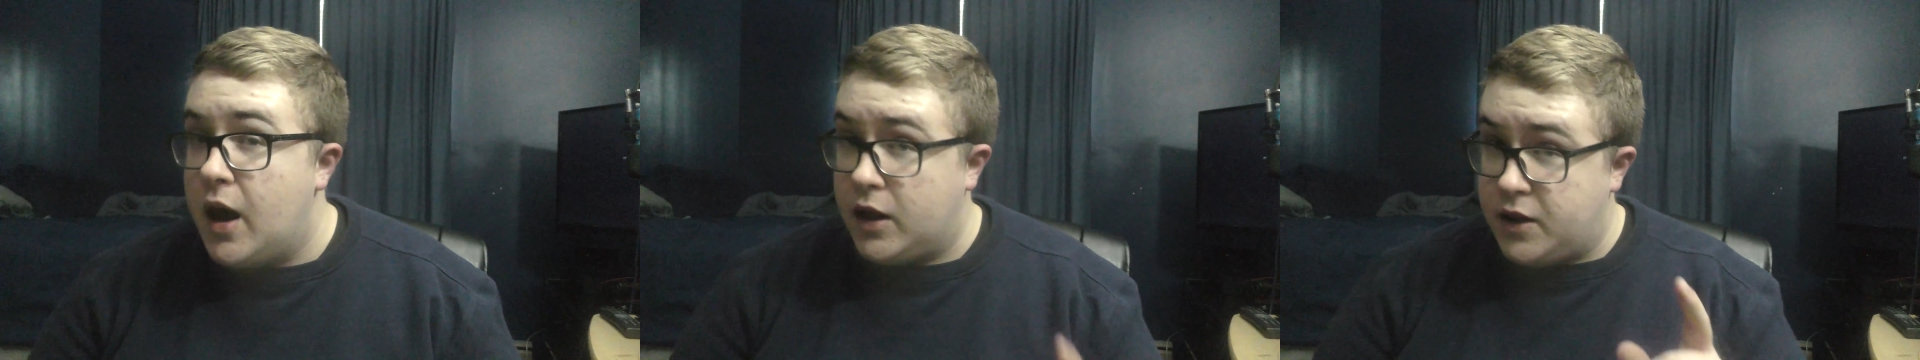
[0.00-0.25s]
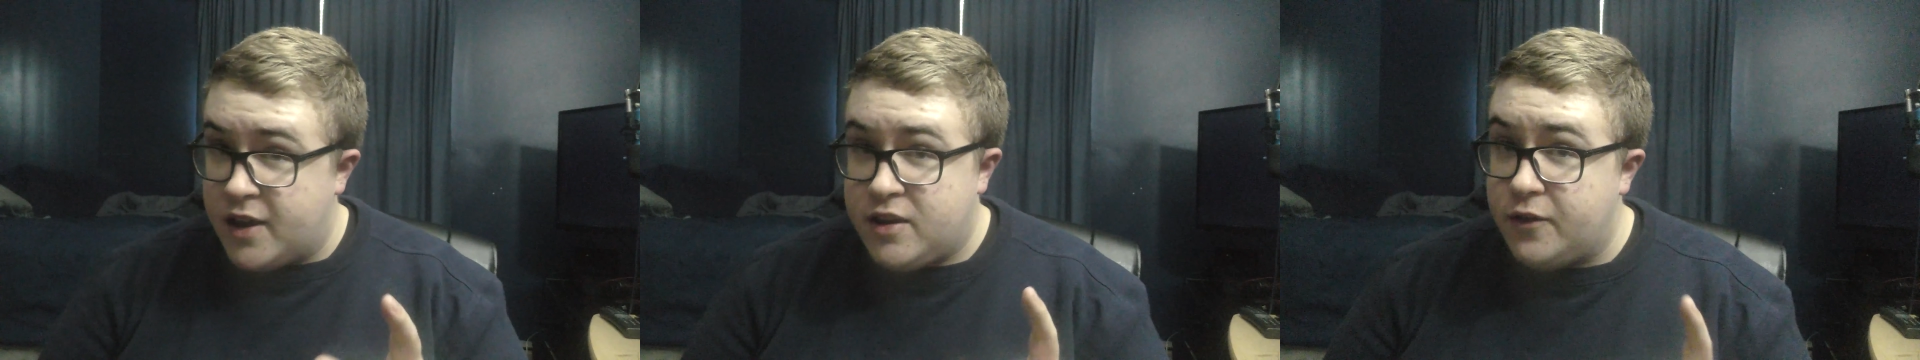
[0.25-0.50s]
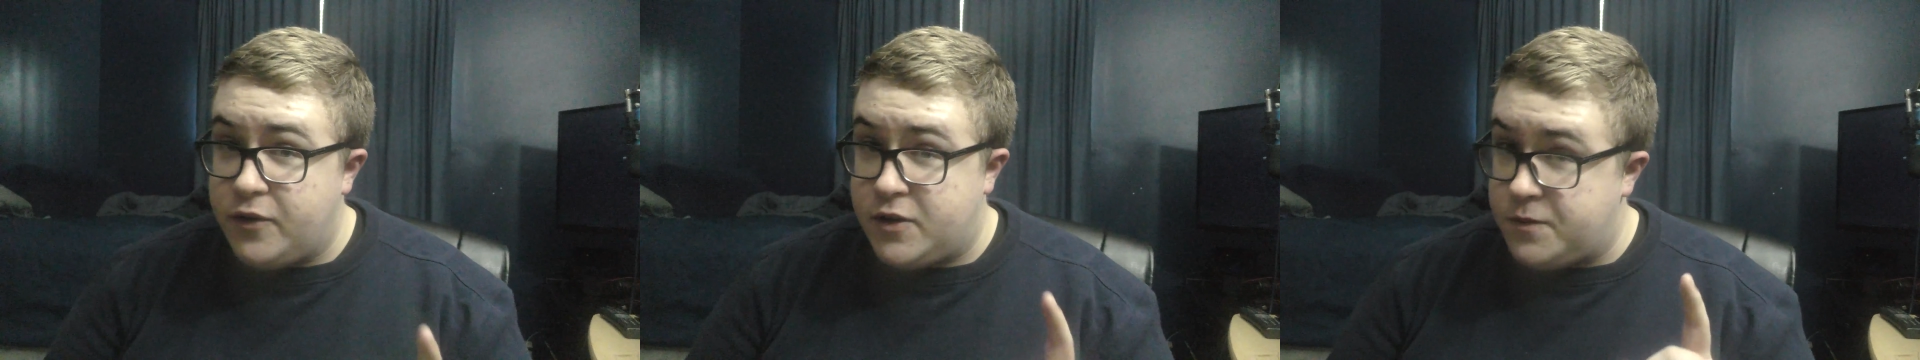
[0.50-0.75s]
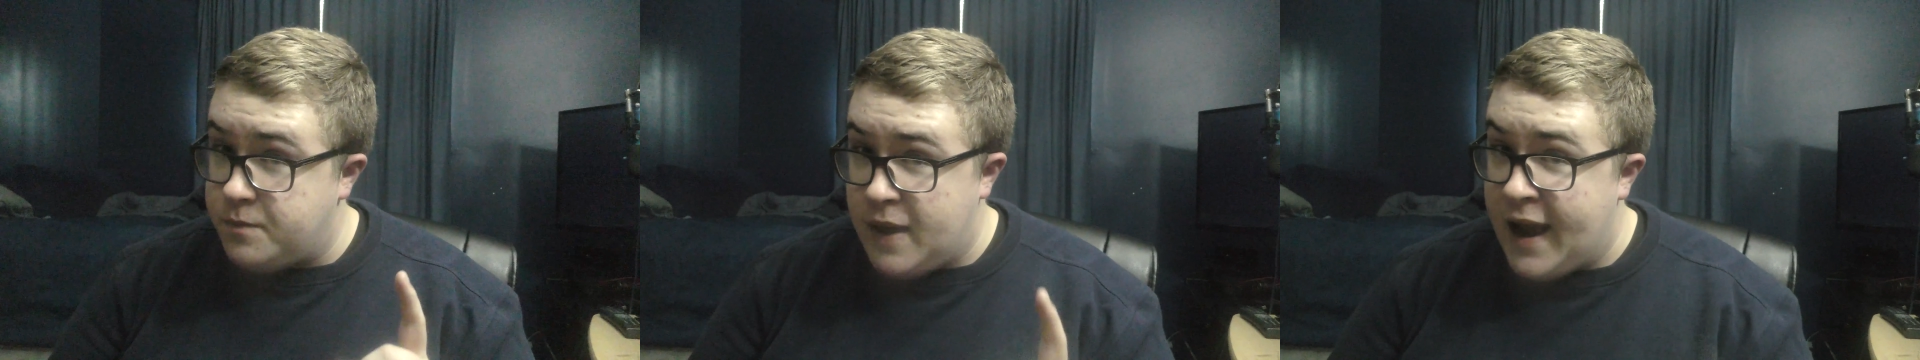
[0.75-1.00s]
Unless if
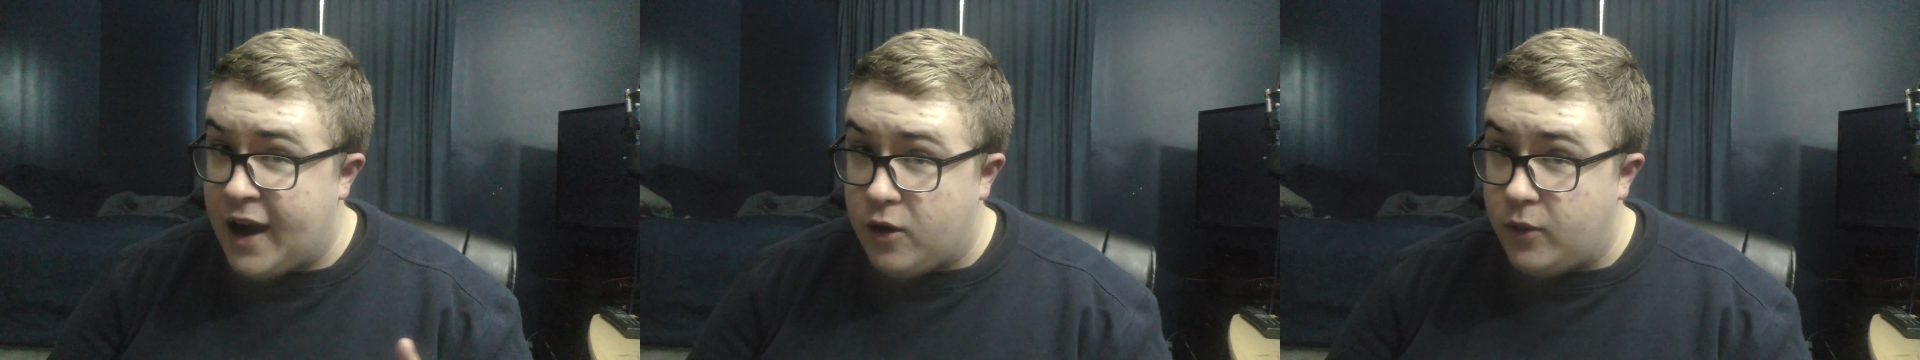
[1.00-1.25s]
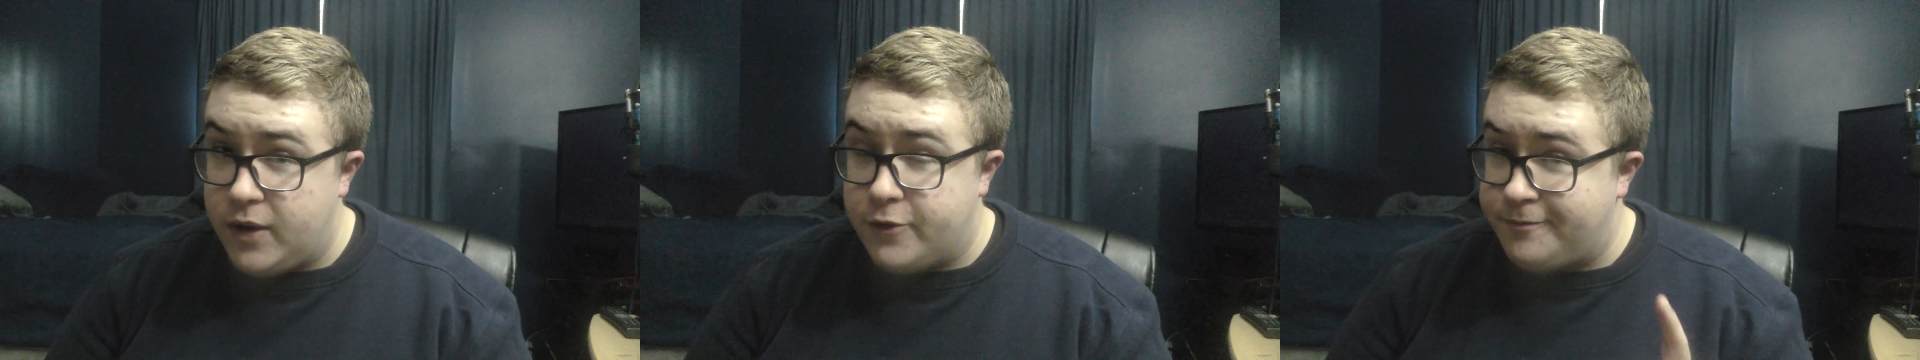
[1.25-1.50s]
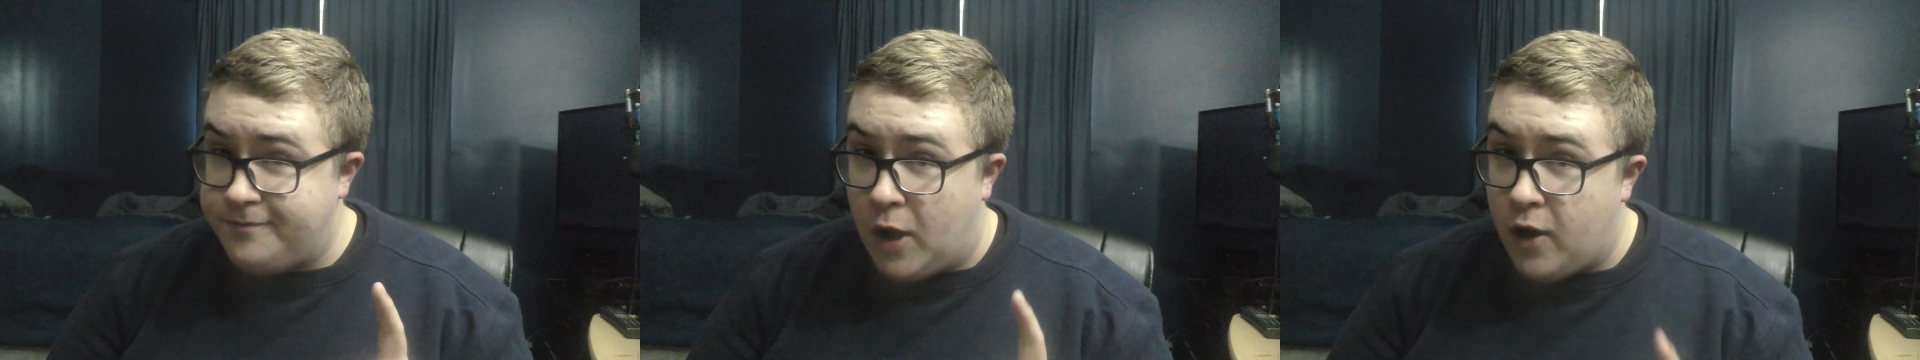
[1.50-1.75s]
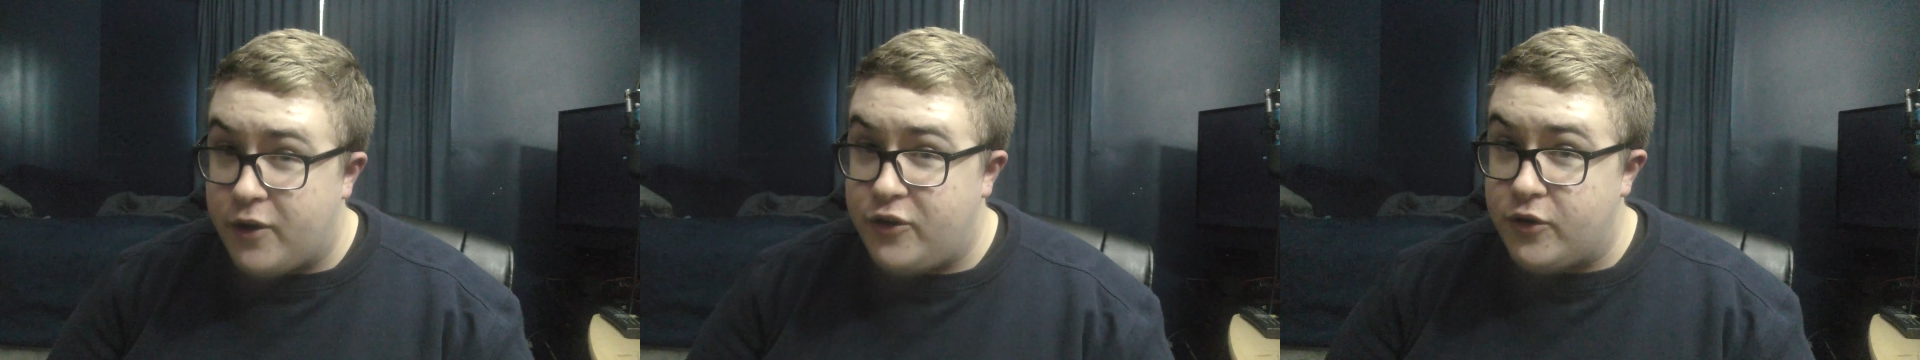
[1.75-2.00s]
it's heroin or
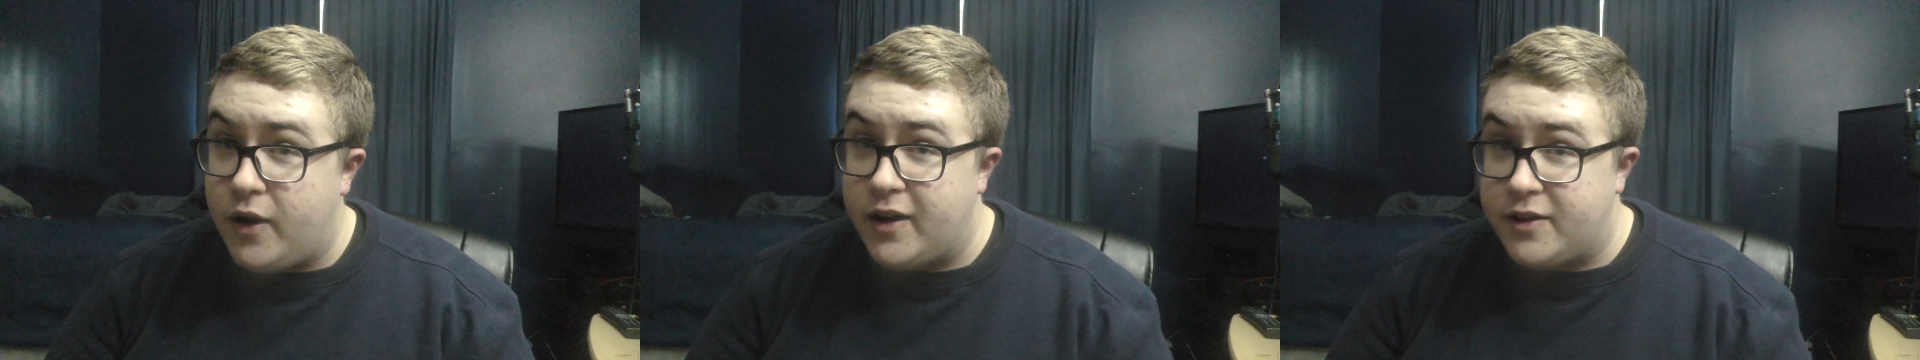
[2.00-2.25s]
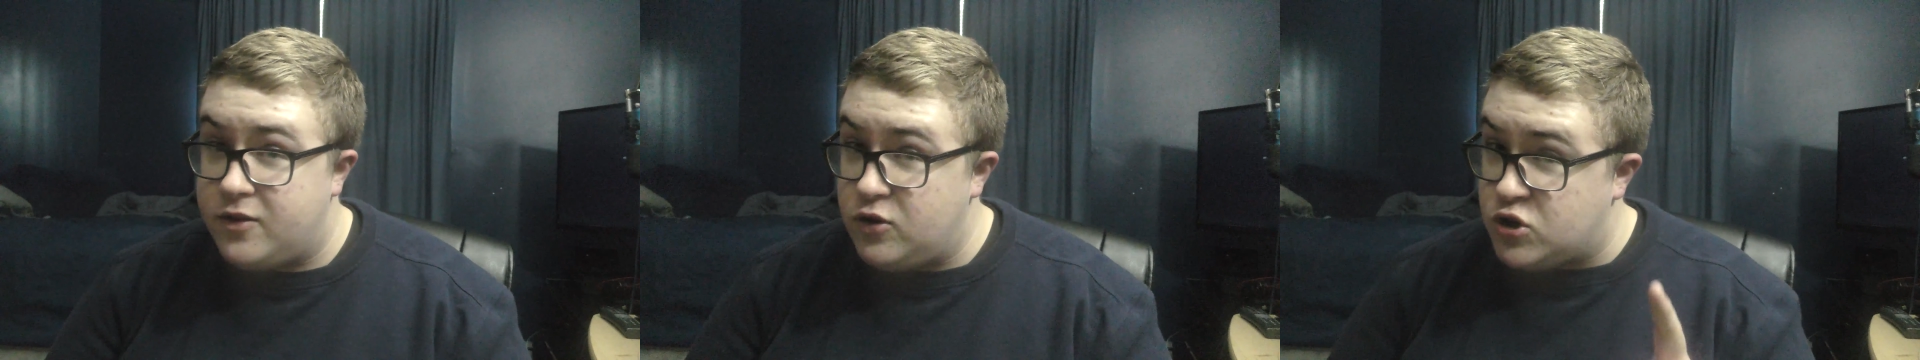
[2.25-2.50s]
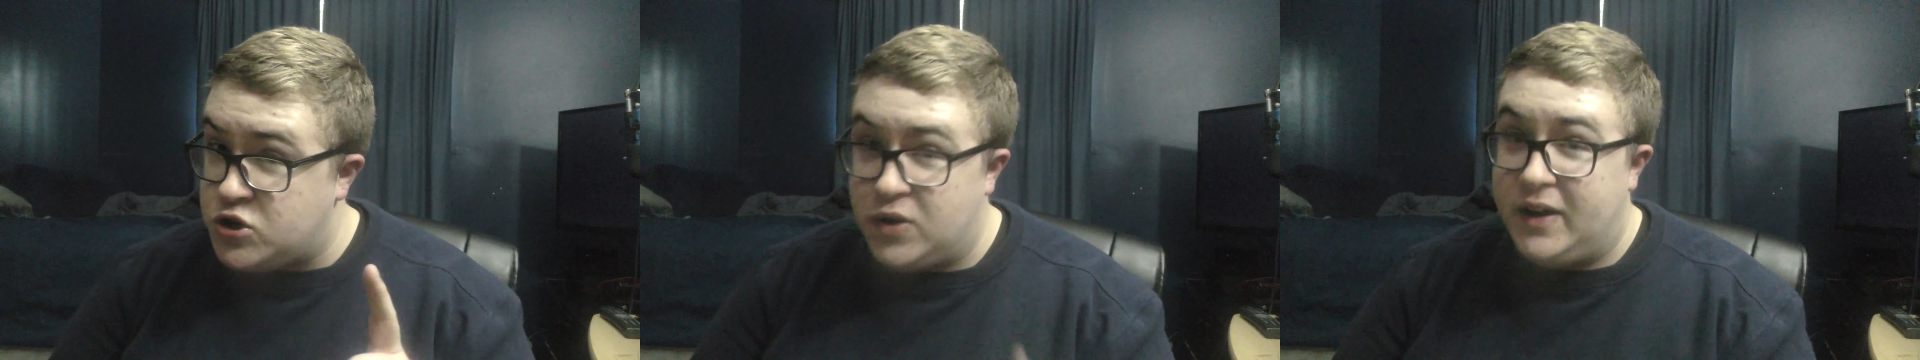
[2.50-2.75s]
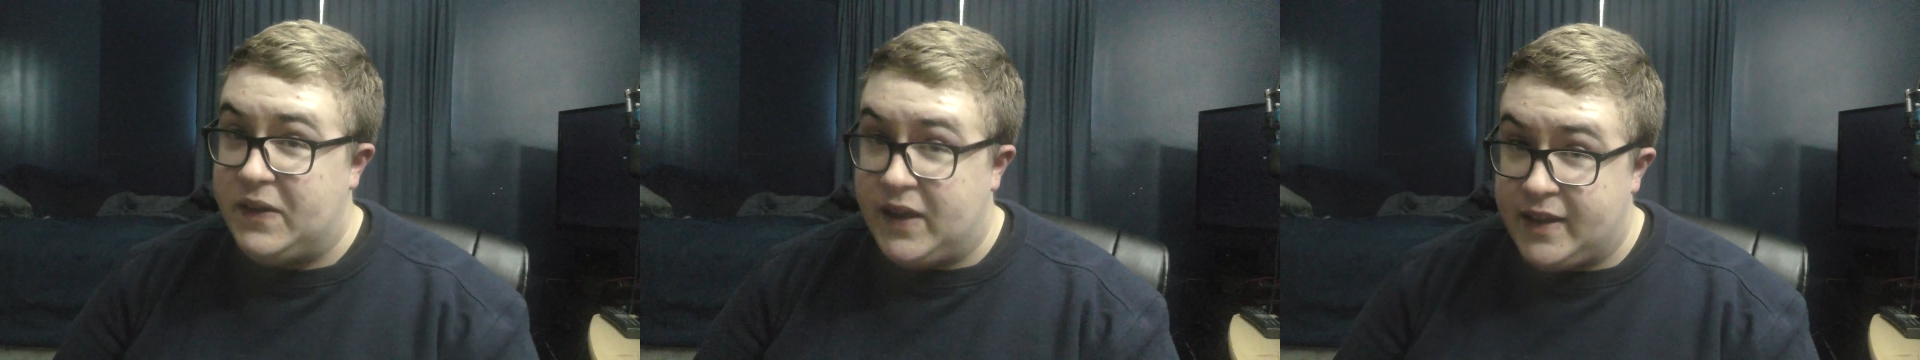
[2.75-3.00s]
hard drugs, you
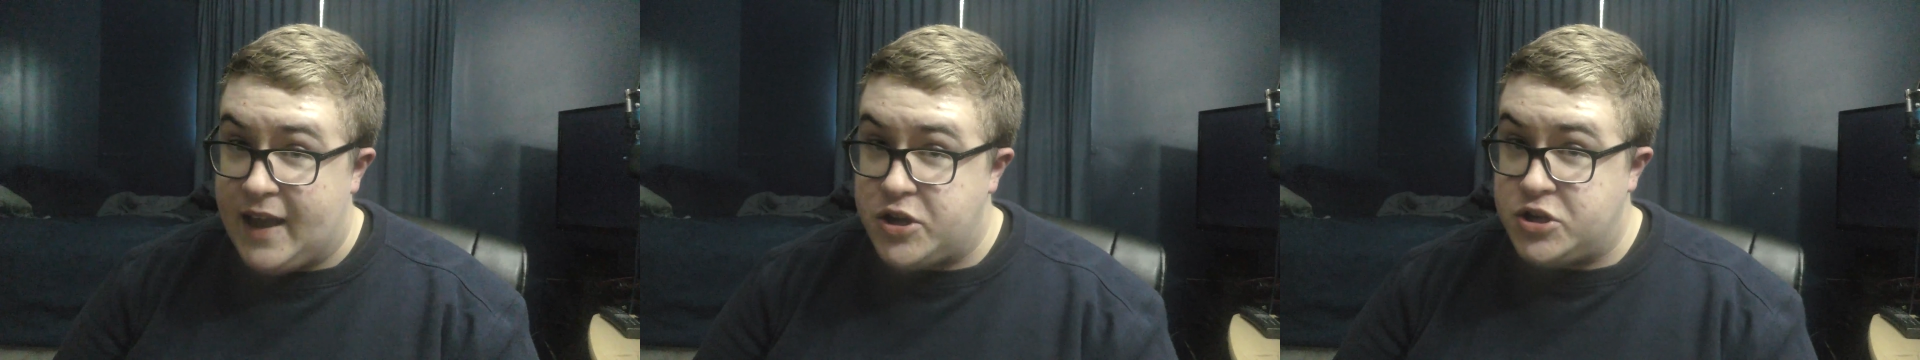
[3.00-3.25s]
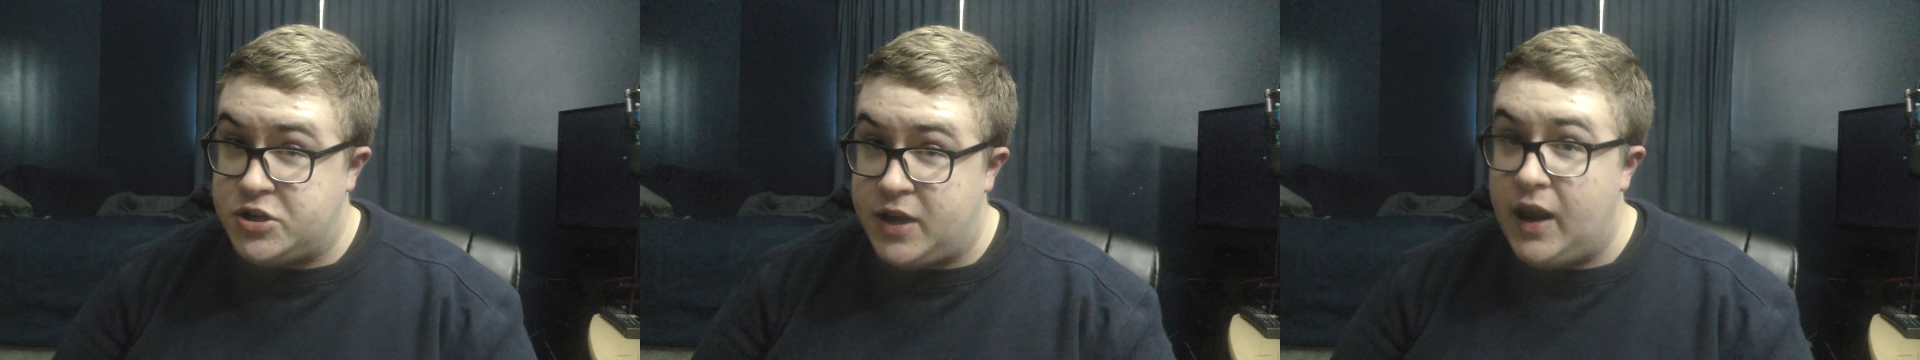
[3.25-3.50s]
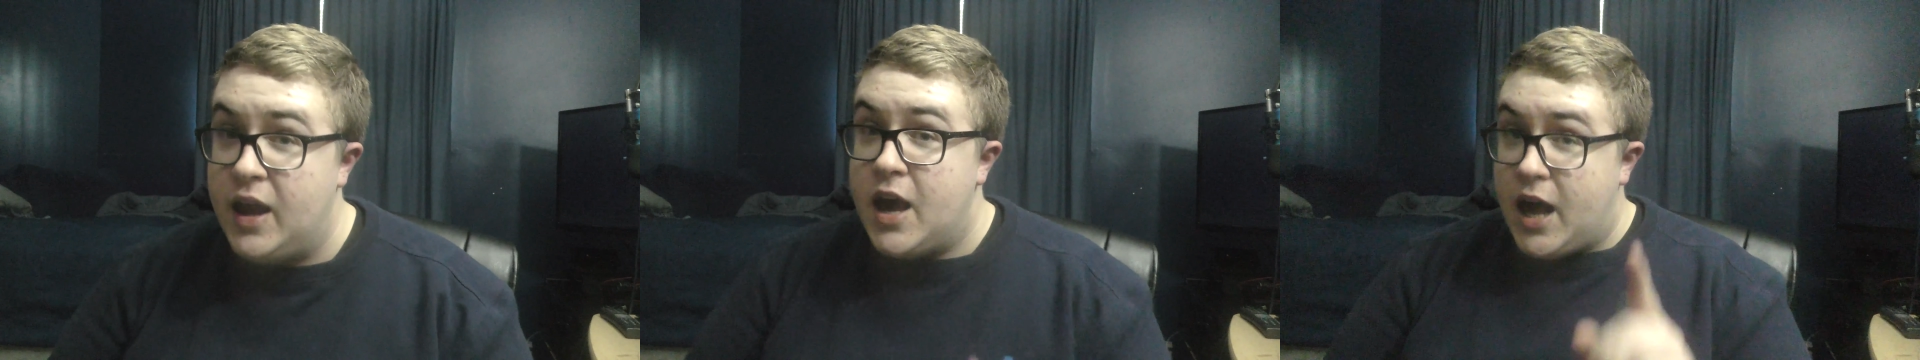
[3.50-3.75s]
shouldn't like that shit.